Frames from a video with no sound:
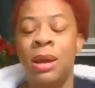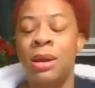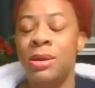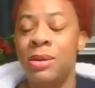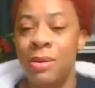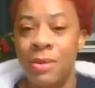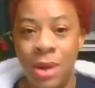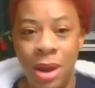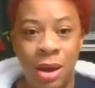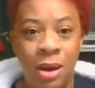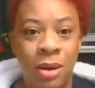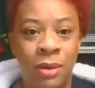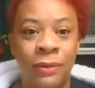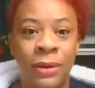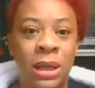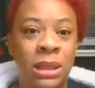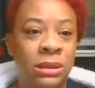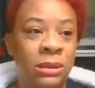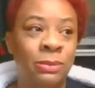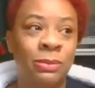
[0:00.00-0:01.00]
You know,
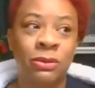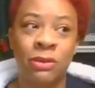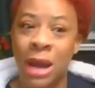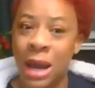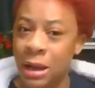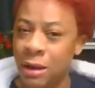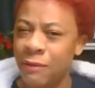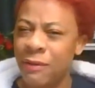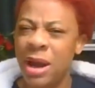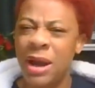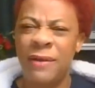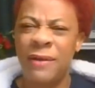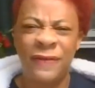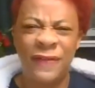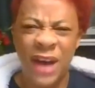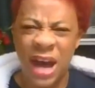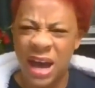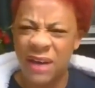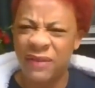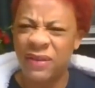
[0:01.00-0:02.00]
right around
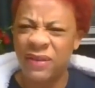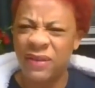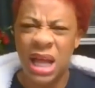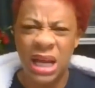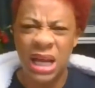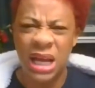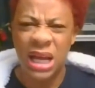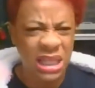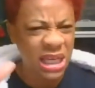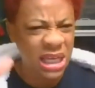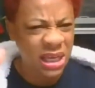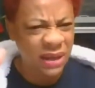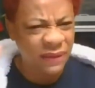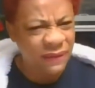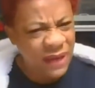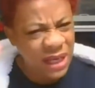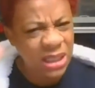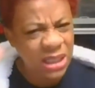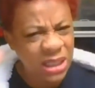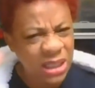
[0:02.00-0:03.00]
5 o'clock in the
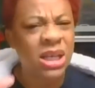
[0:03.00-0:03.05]
evenings,